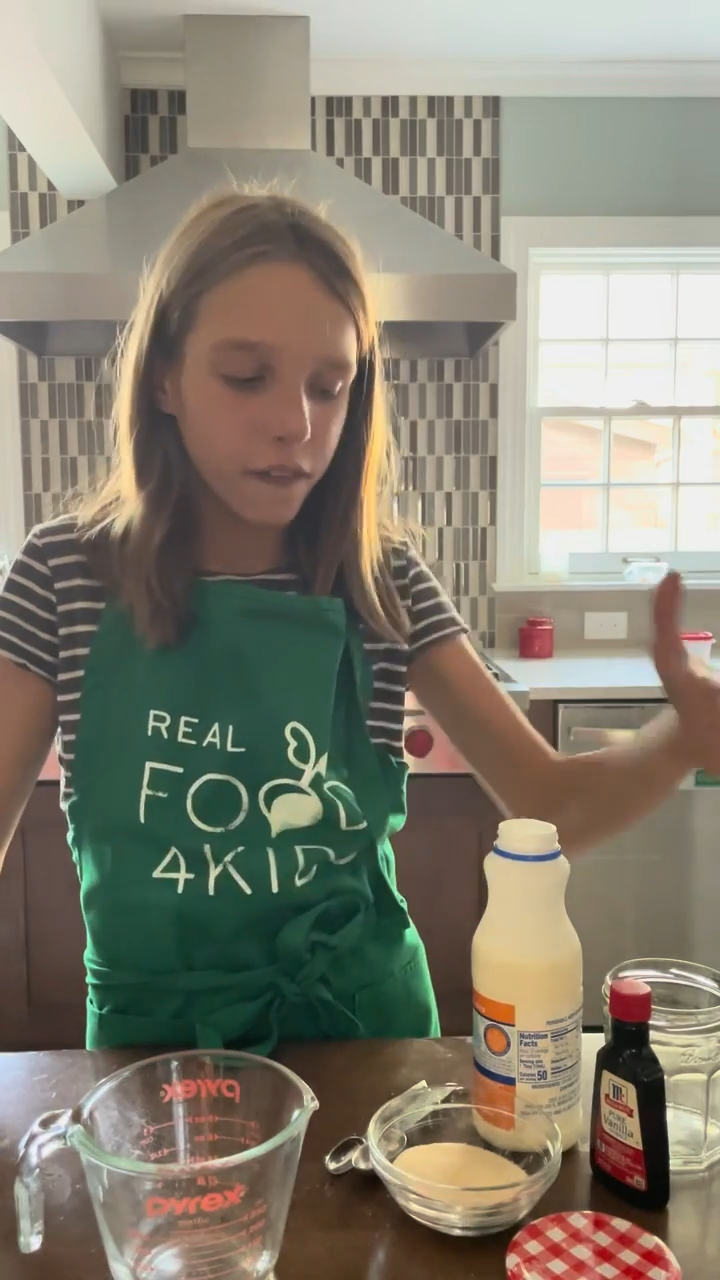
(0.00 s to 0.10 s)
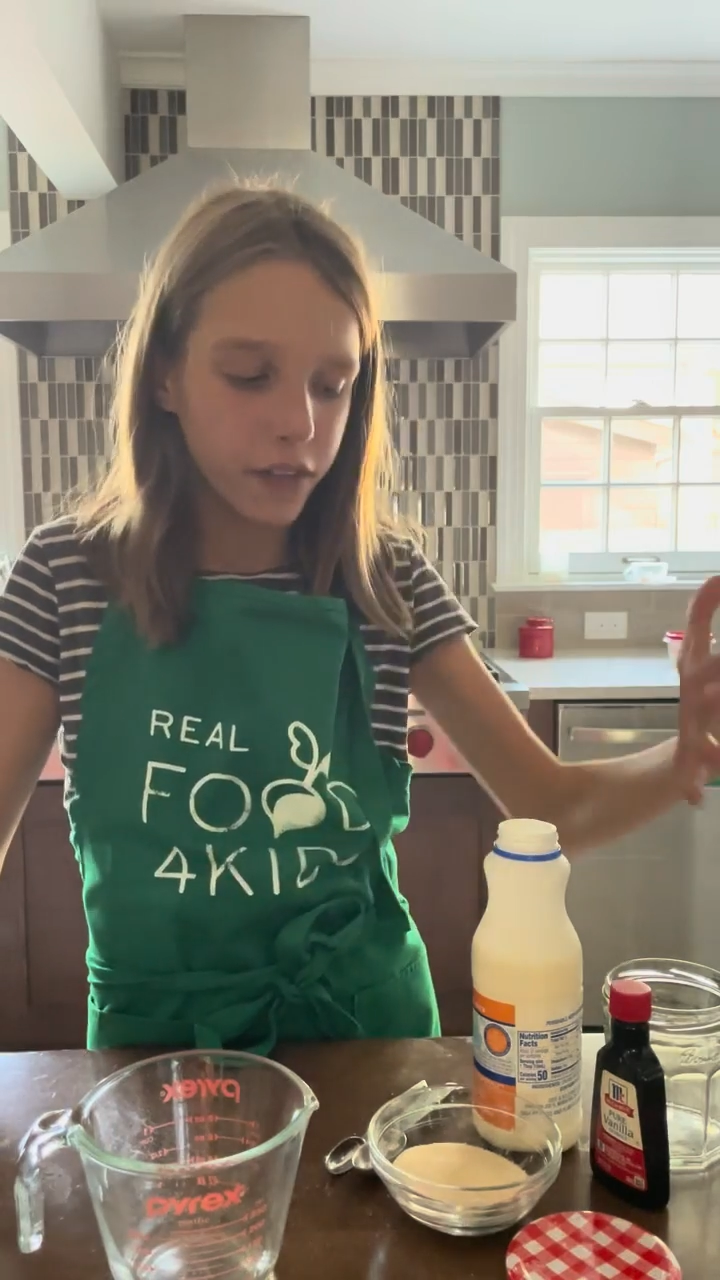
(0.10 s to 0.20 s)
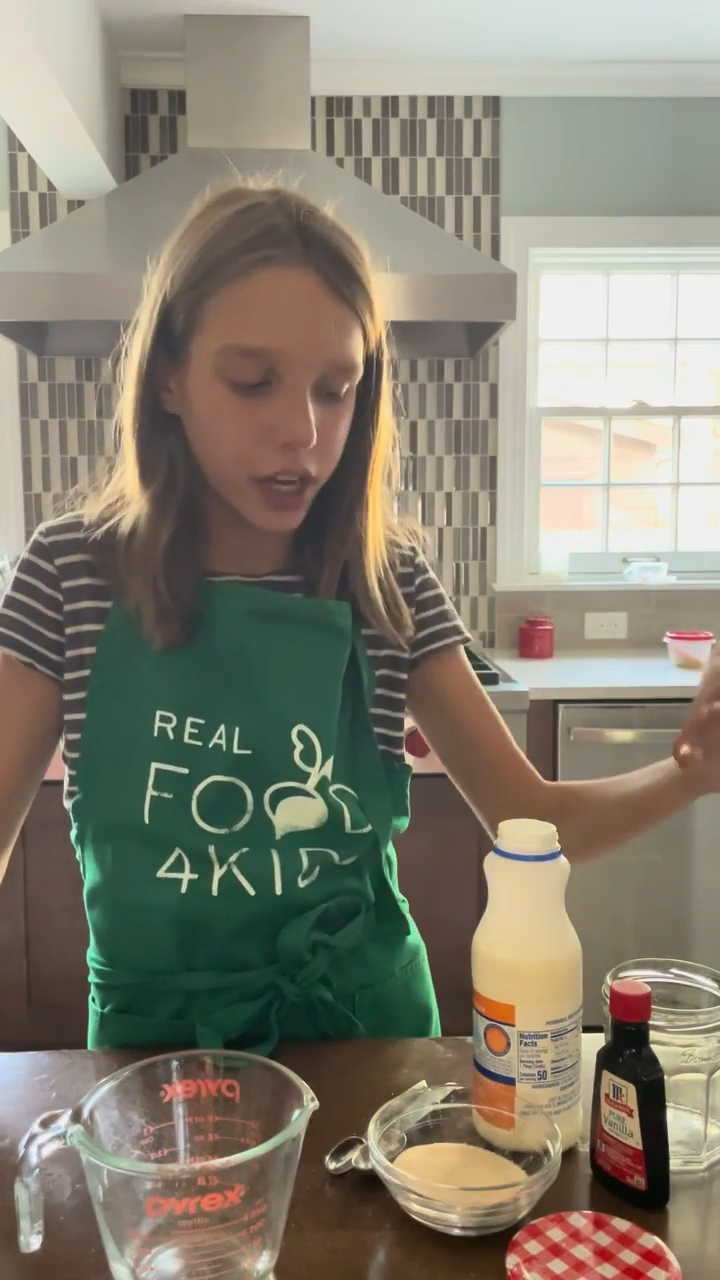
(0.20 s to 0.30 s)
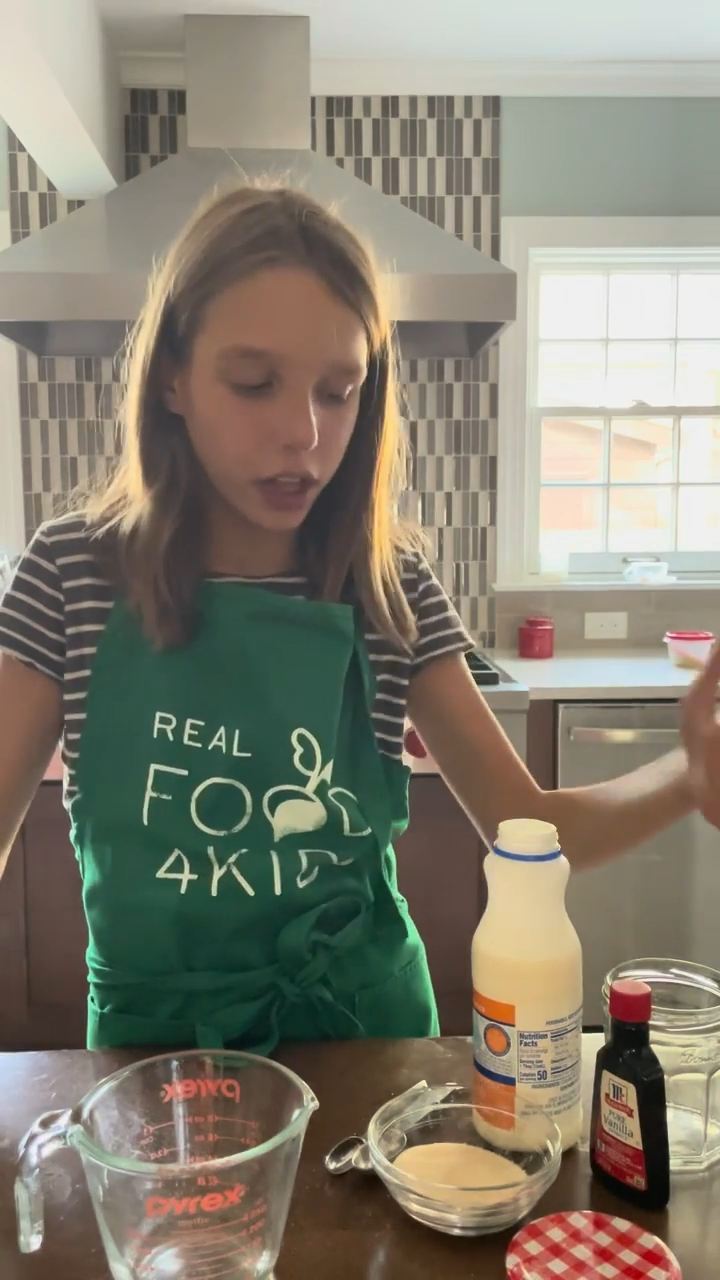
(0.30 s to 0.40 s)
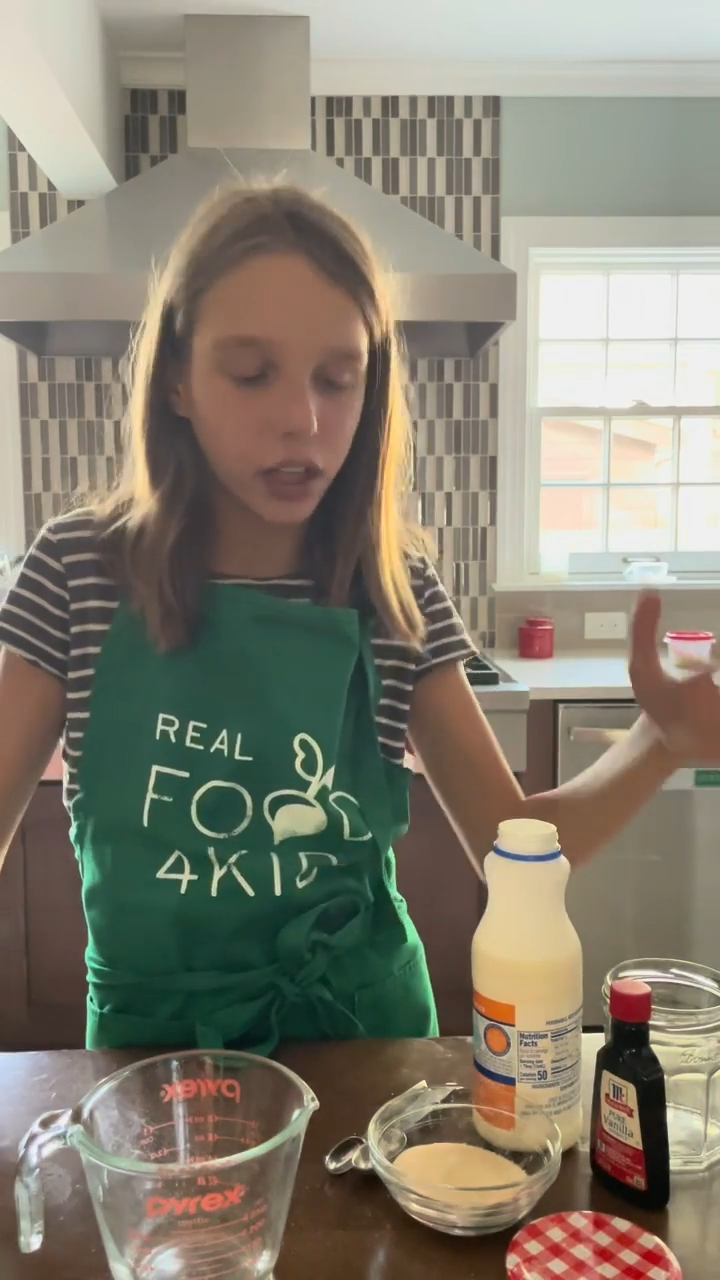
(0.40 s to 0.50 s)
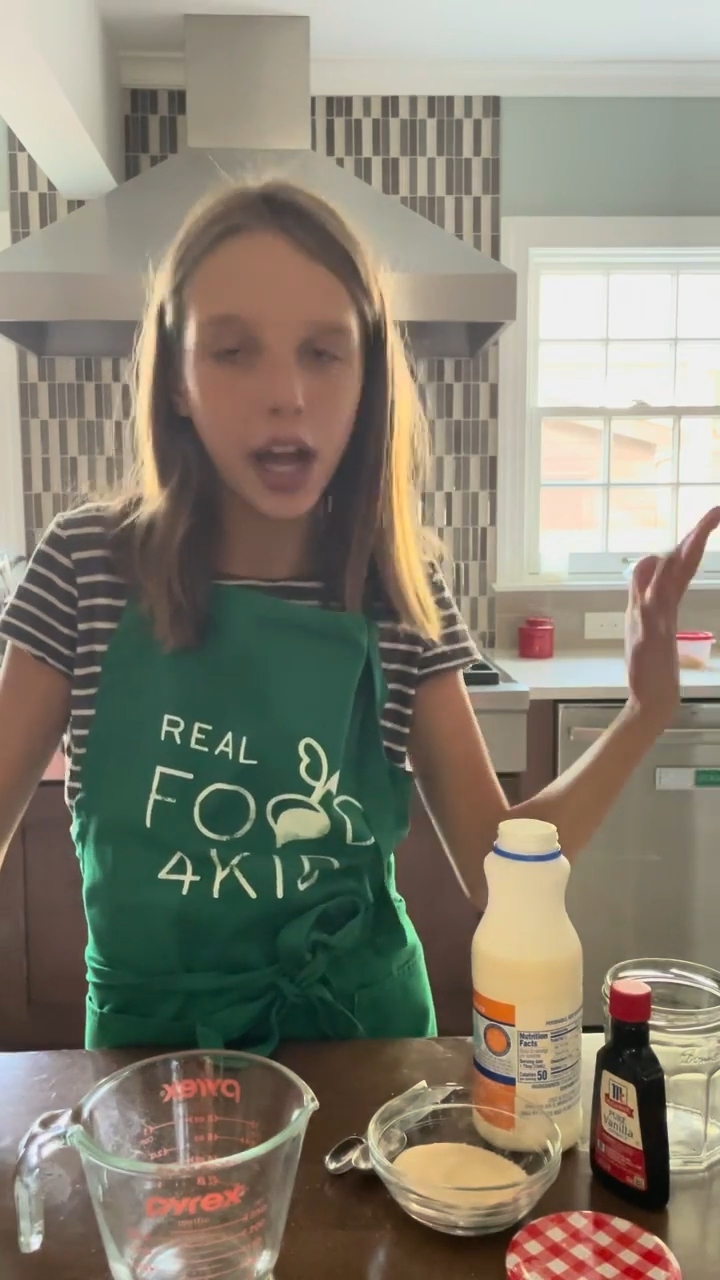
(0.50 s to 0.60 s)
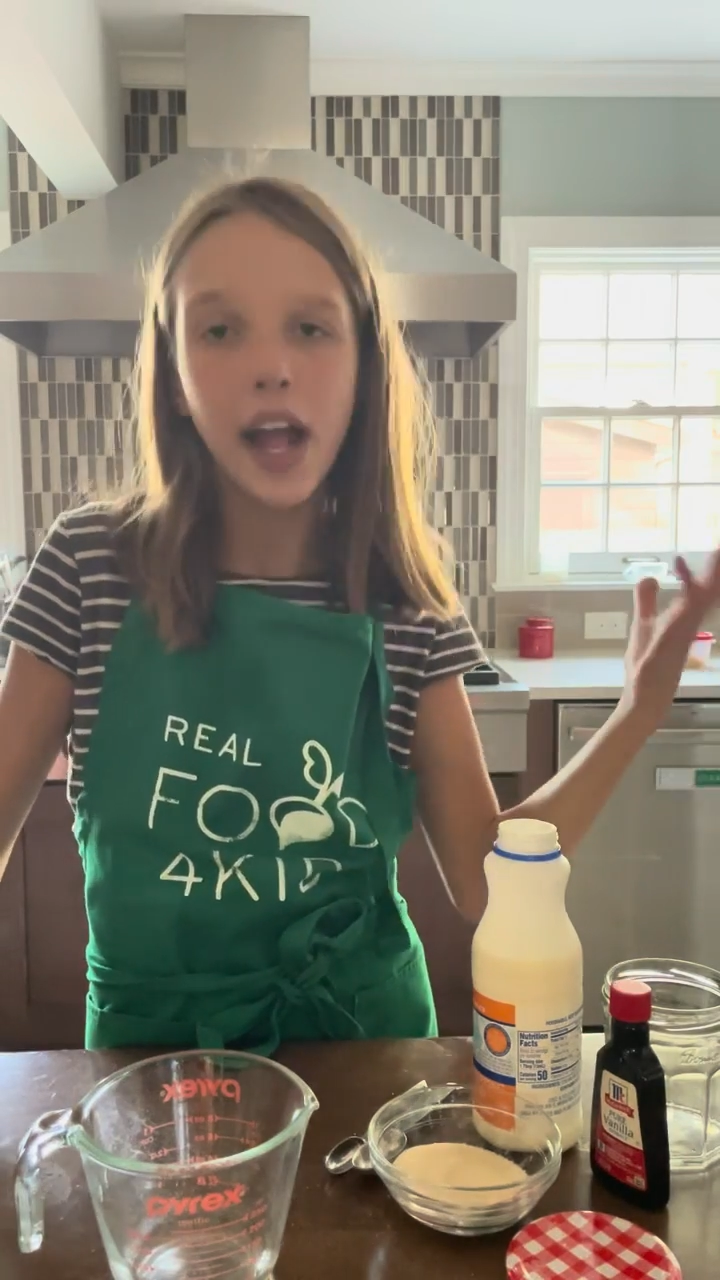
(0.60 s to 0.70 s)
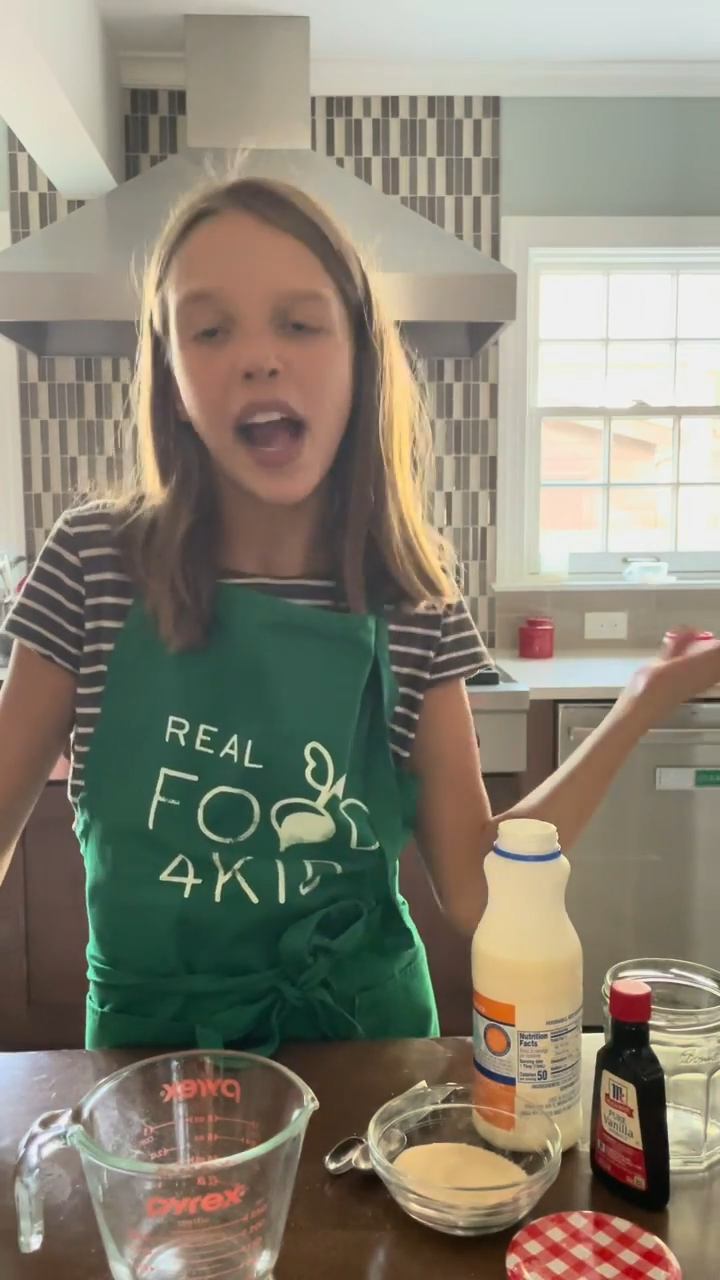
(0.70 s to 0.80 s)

vanilla,